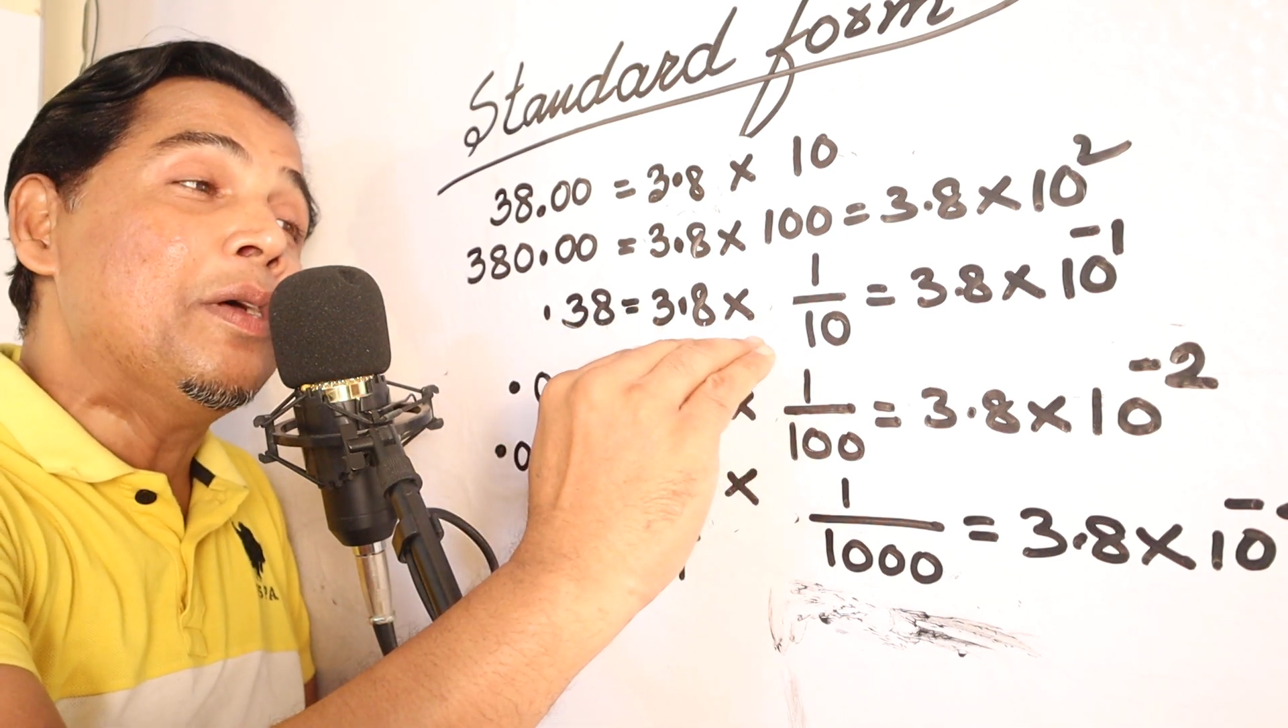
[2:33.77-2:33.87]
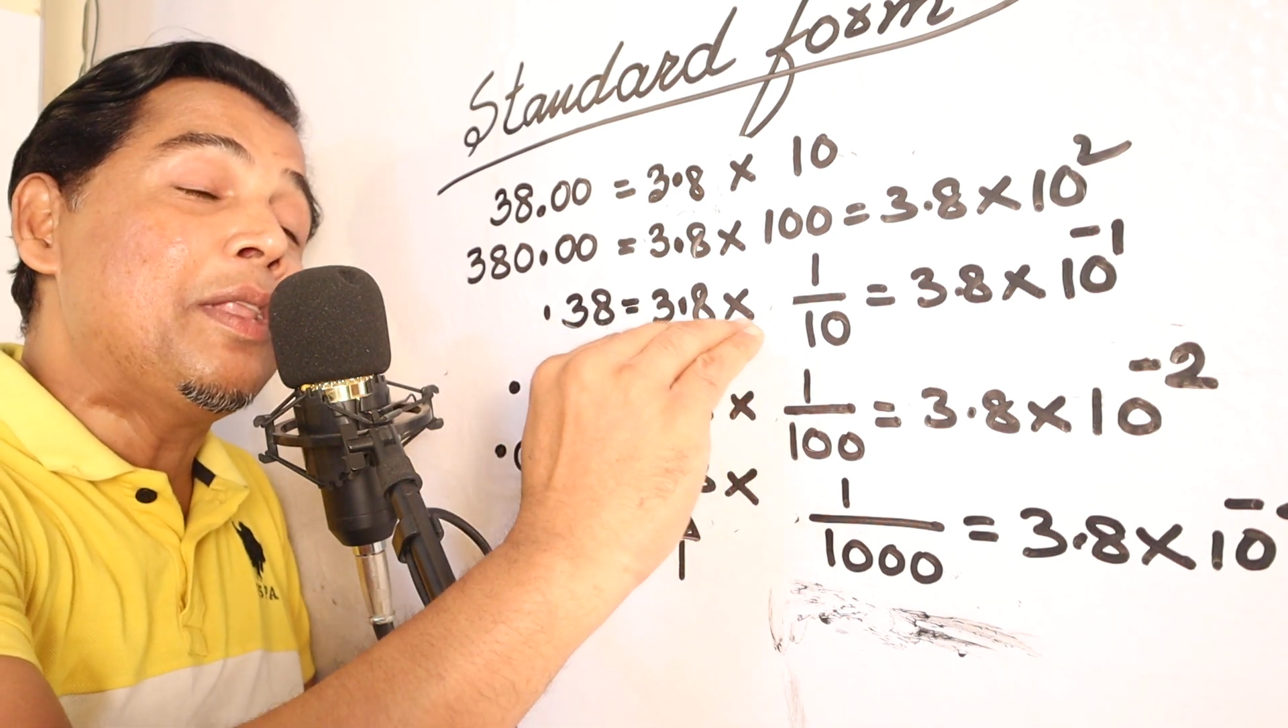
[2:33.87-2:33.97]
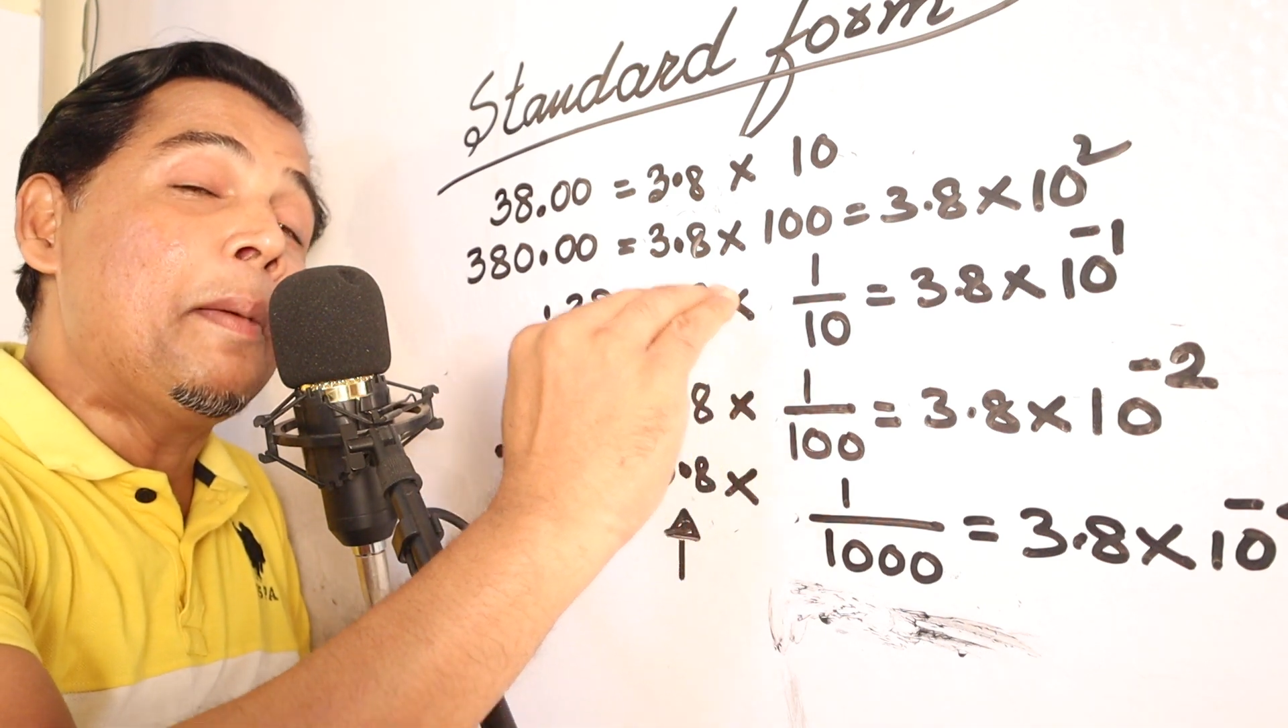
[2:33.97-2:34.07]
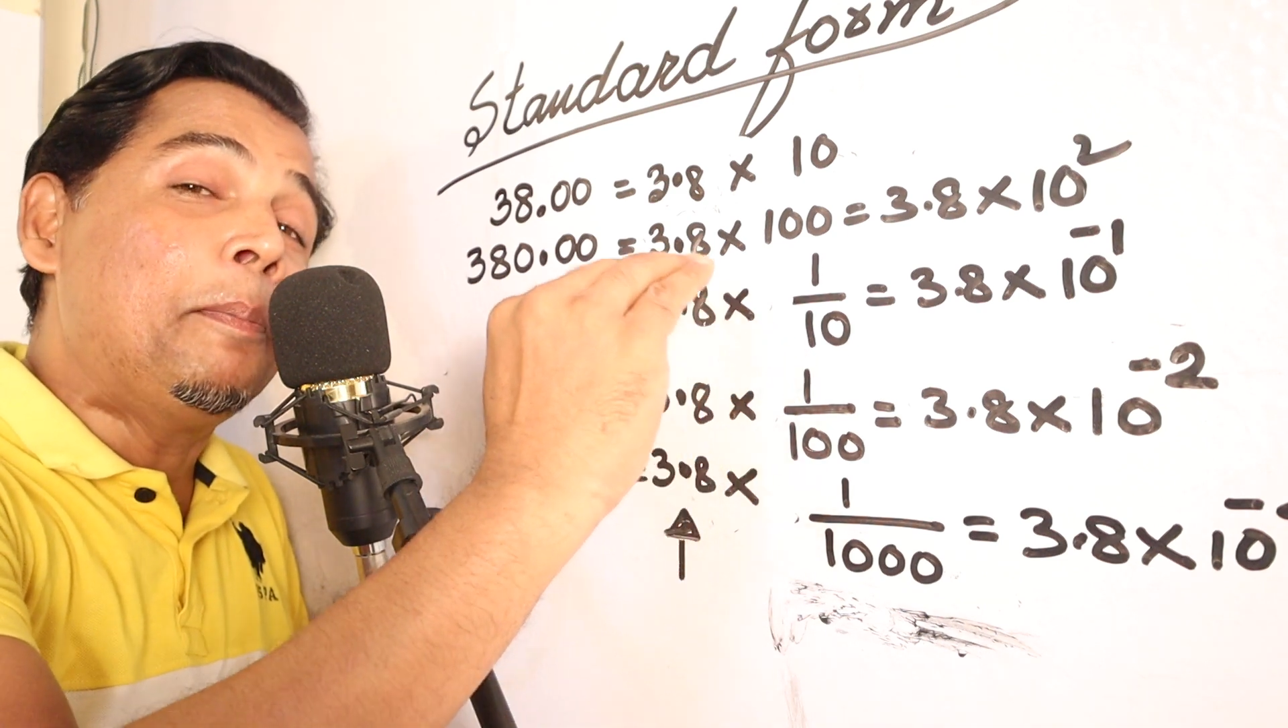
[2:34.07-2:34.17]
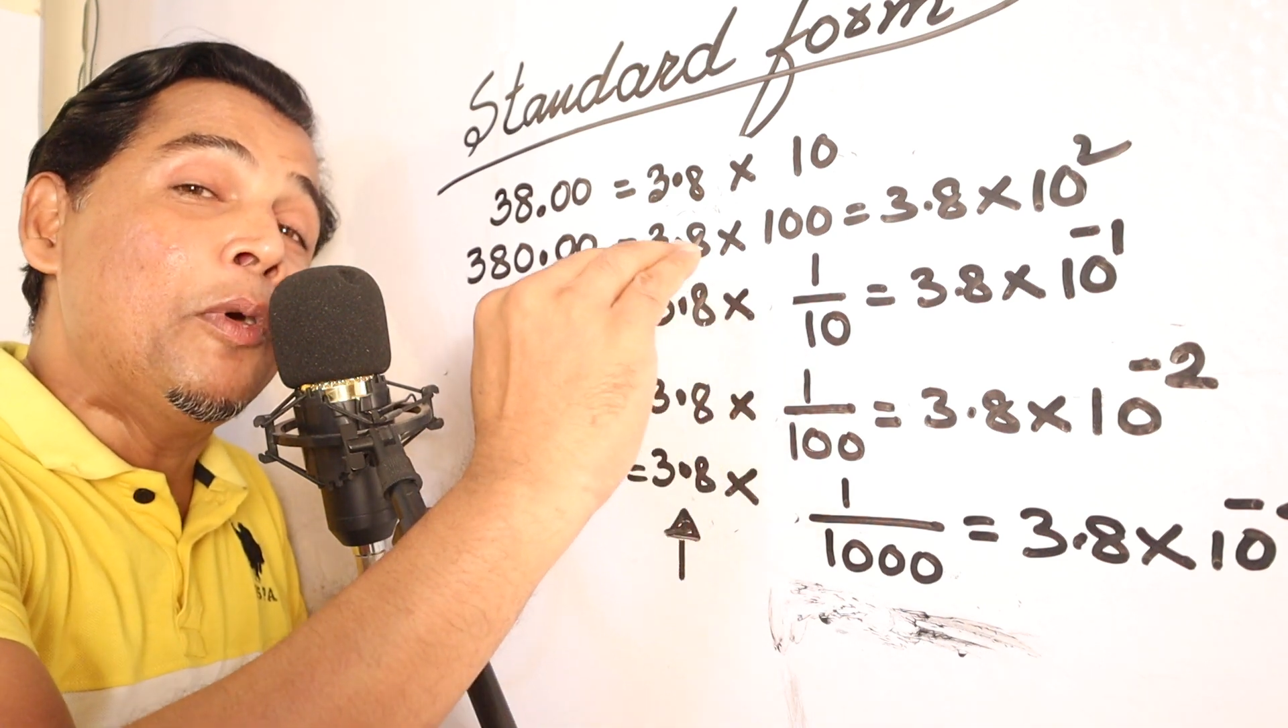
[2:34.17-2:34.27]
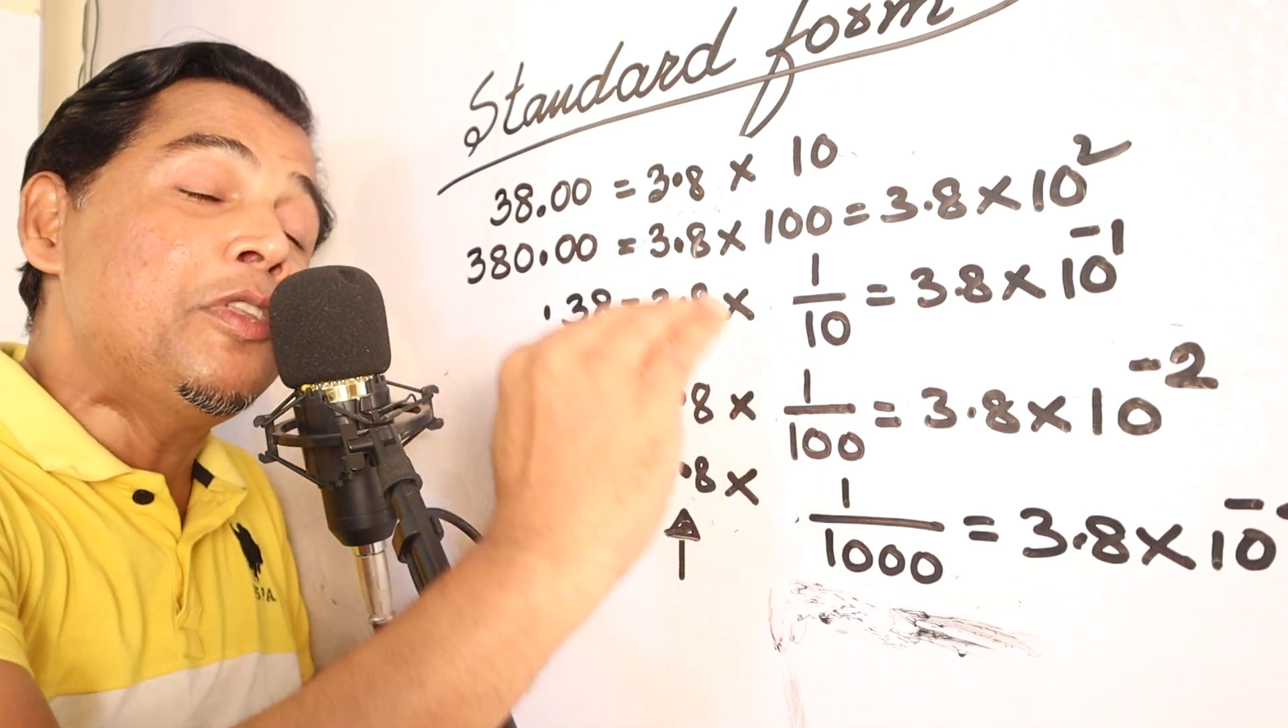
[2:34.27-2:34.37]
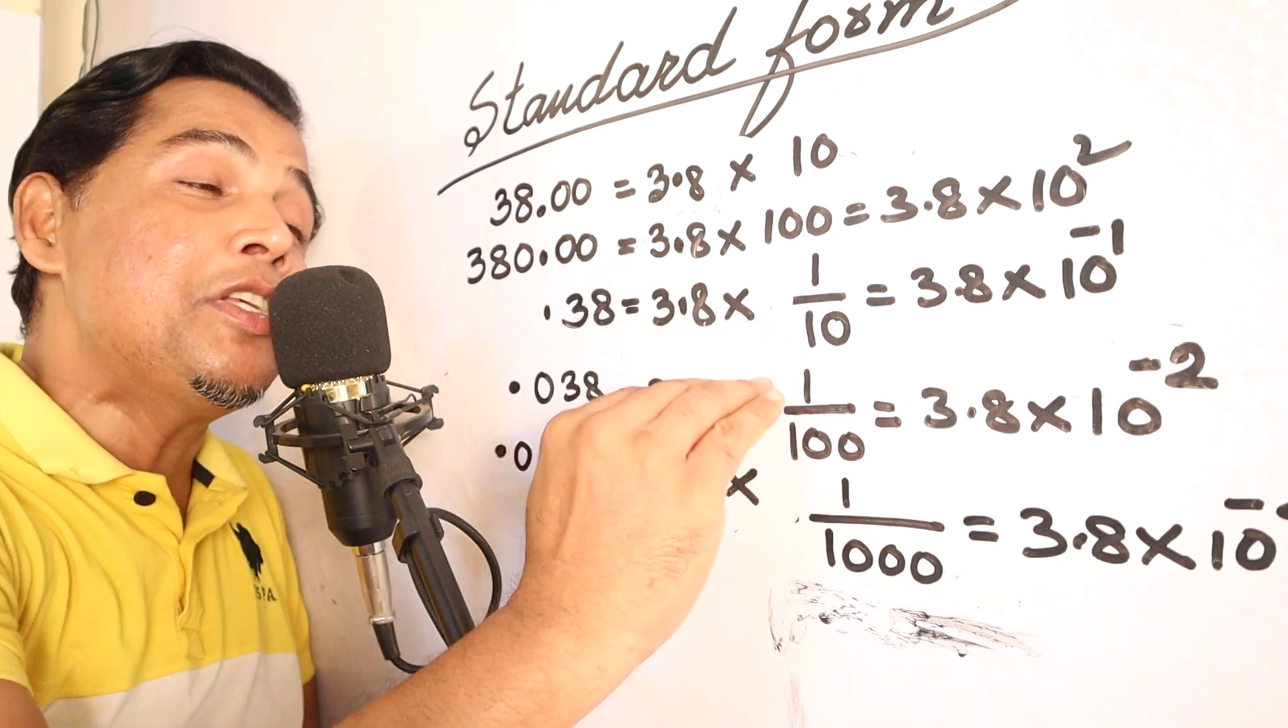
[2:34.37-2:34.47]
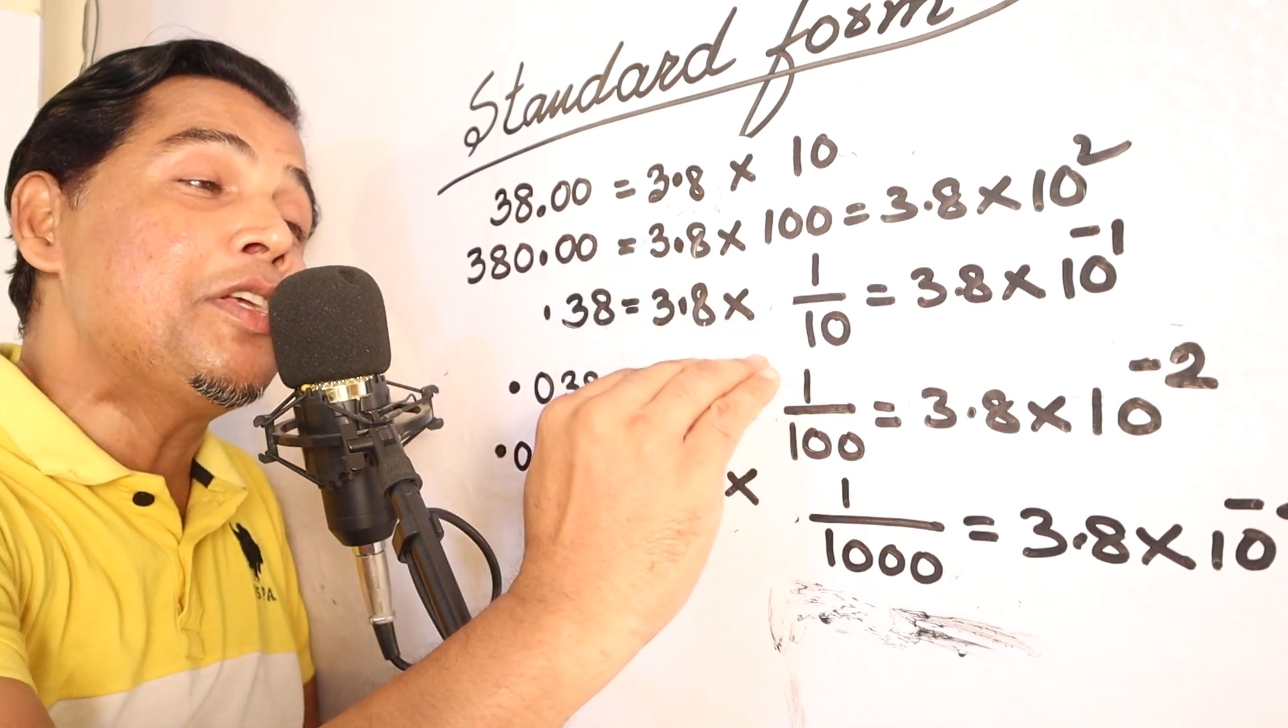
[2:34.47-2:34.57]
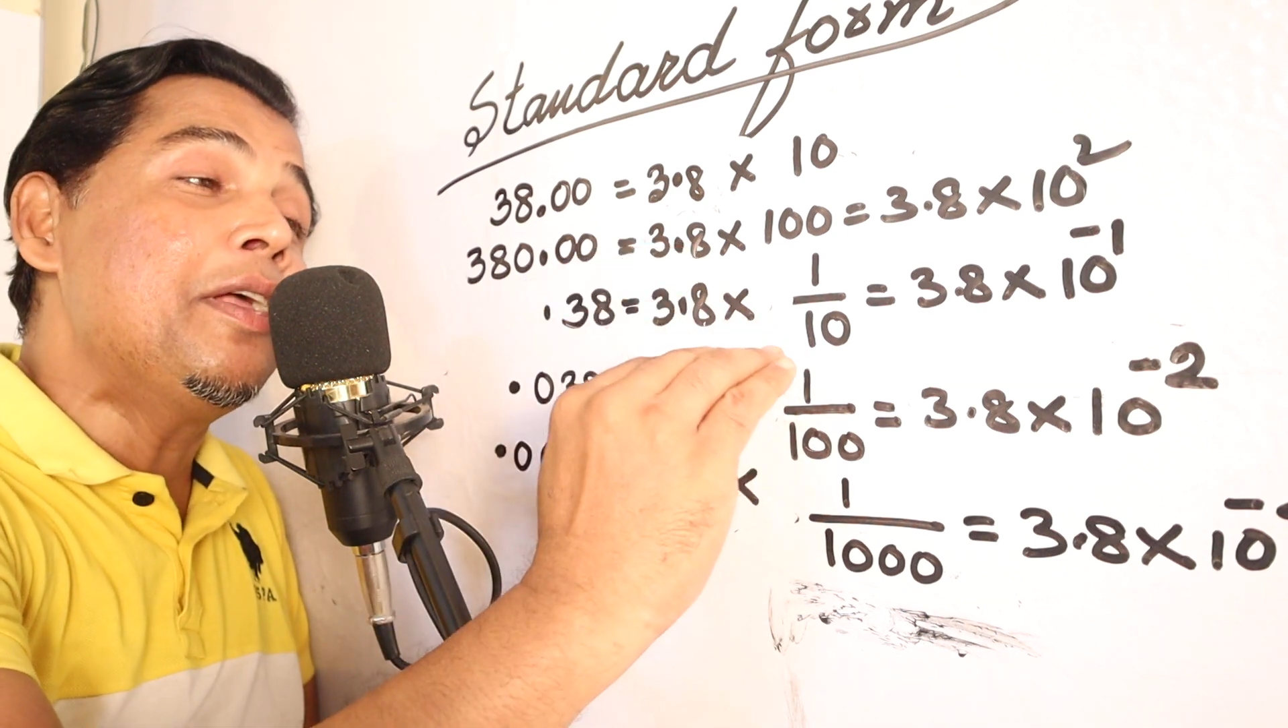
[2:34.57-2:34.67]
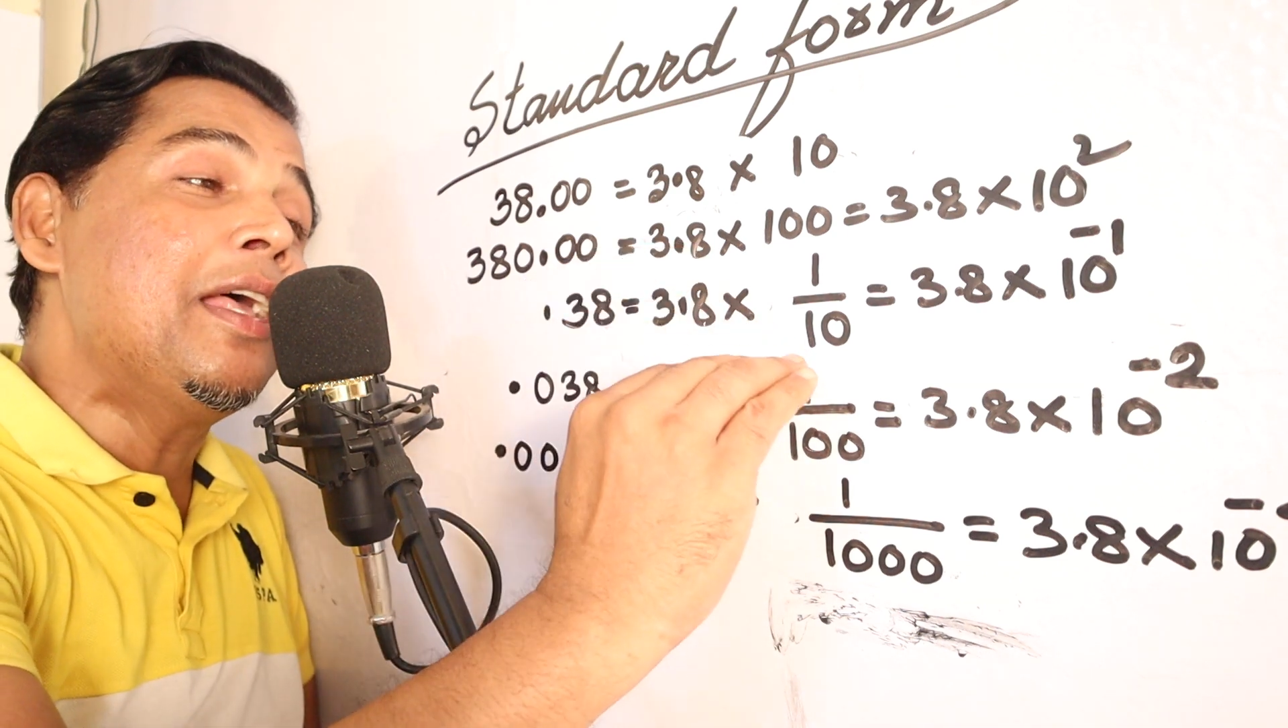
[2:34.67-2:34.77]
the
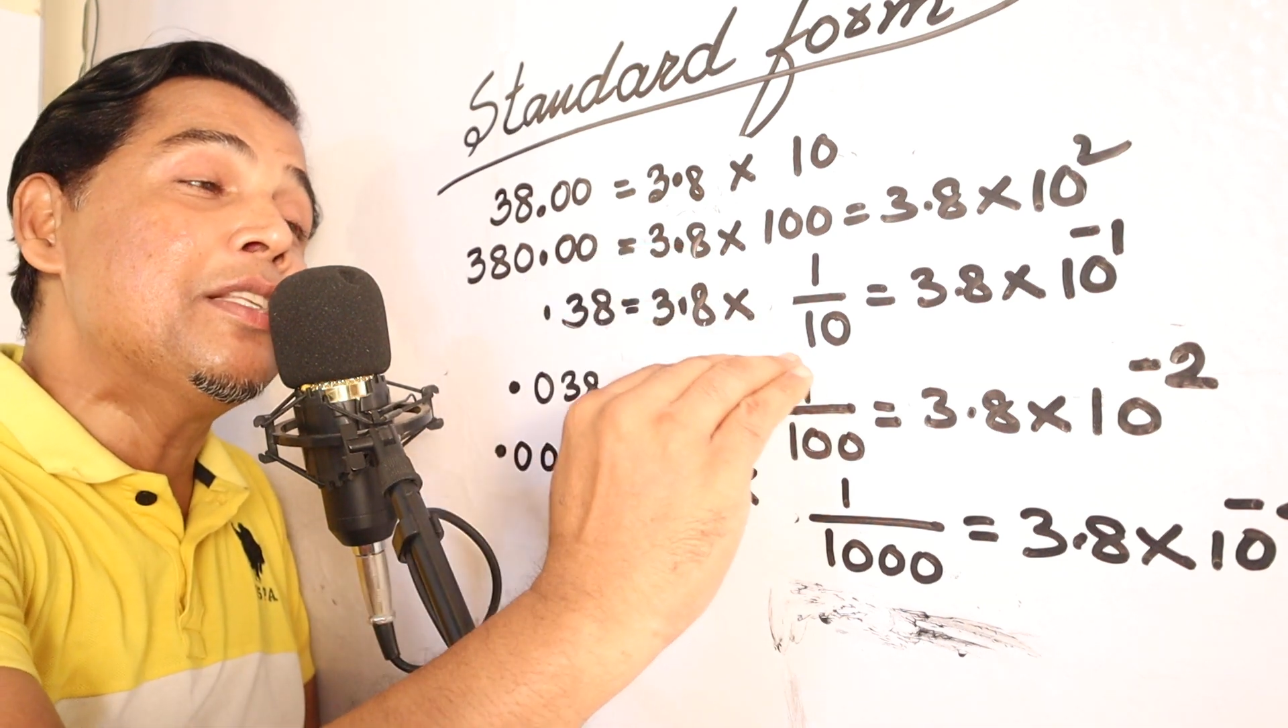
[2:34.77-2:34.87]
position